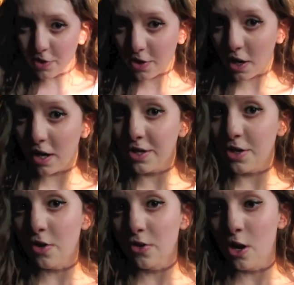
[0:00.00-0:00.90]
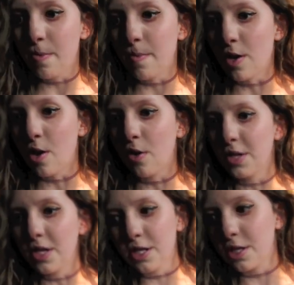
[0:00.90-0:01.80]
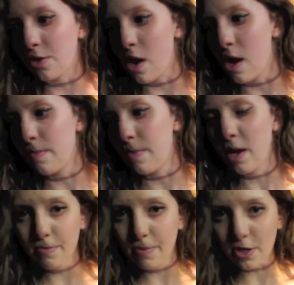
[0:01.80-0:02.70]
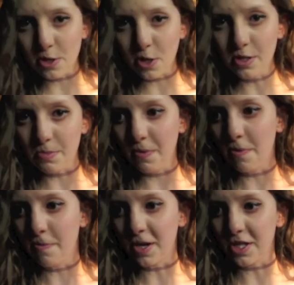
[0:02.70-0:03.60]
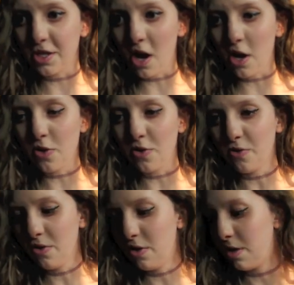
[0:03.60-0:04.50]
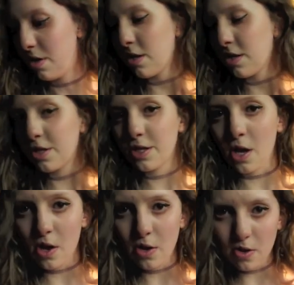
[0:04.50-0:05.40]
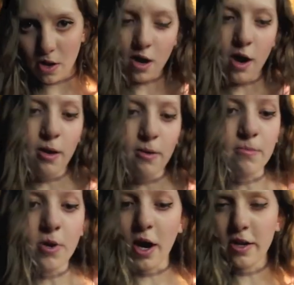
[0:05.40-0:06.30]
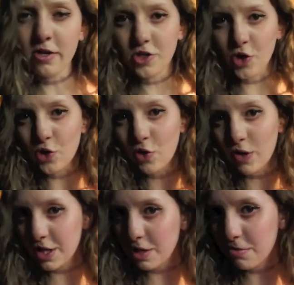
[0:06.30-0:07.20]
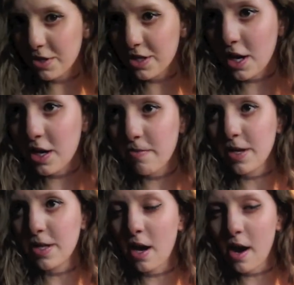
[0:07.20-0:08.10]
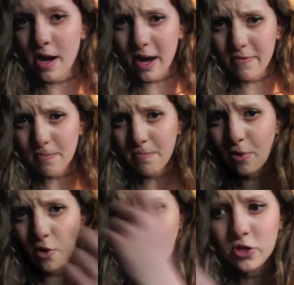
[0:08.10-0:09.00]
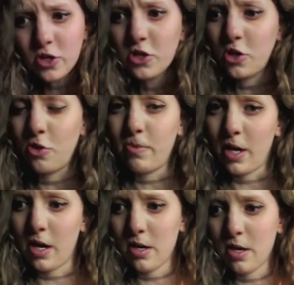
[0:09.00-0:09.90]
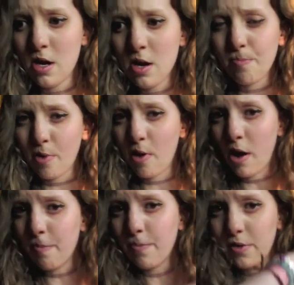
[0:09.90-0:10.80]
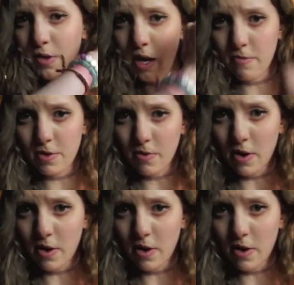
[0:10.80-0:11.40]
you guys don't know me on Instagram, everybody knows me for my style. So I'm kind of showing you a different side of me that I haven't put on YouTube yet, but I put it everywhere